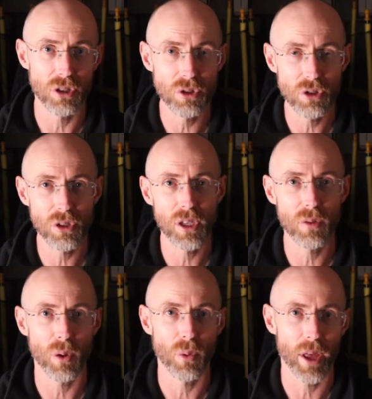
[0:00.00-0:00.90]
Usually,
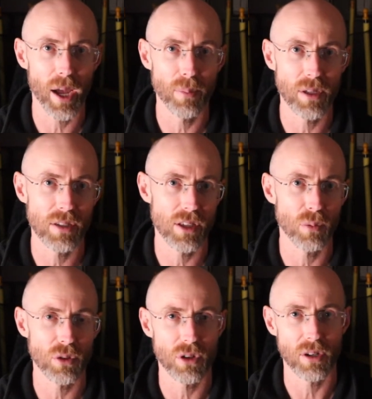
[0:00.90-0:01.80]
what will happen is they
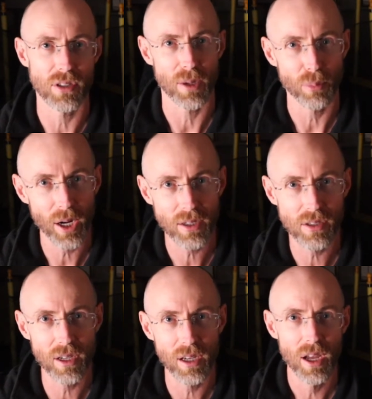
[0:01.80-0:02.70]
will start
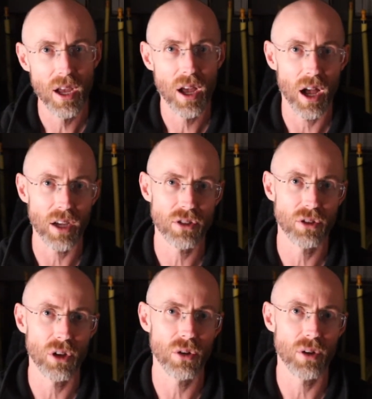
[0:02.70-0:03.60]
Zyprexa,
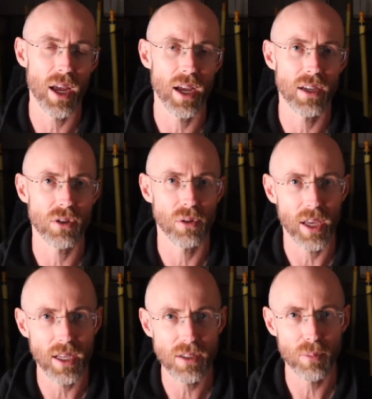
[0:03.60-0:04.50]
also known as
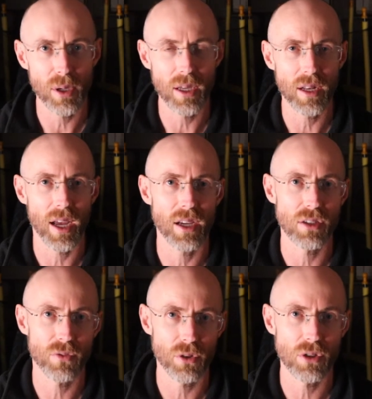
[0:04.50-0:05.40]
olanzapine,
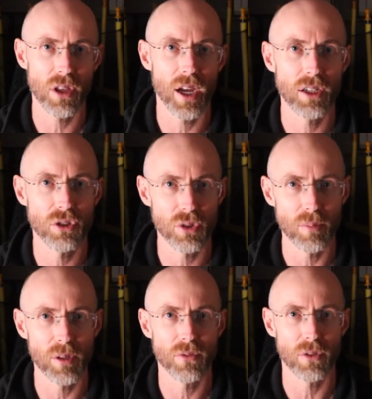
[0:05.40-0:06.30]
as first line
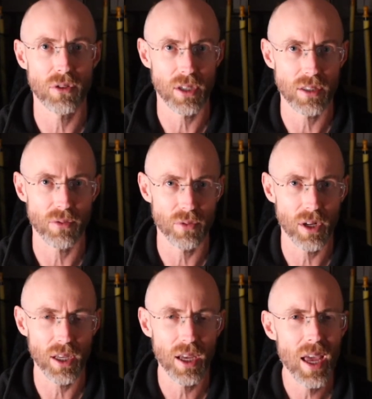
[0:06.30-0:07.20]
treatment for
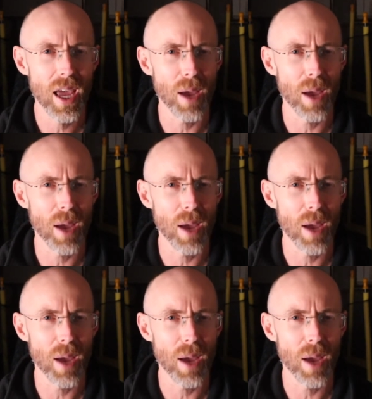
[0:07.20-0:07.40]
schizophrenia.